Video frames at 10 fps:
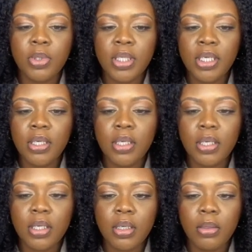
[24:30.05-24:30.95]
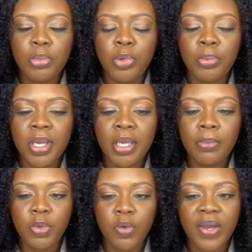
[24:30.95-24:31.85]
click, boom,
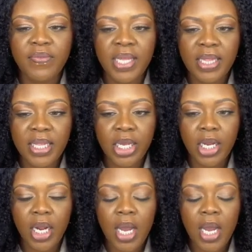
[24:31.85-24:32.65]
bam, you have that there.